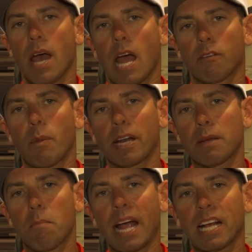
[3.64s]
Hey
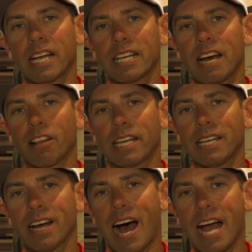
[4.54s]
everybody, Mike
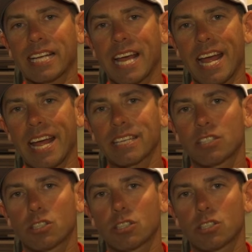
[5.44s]
Iaconelli, ICAST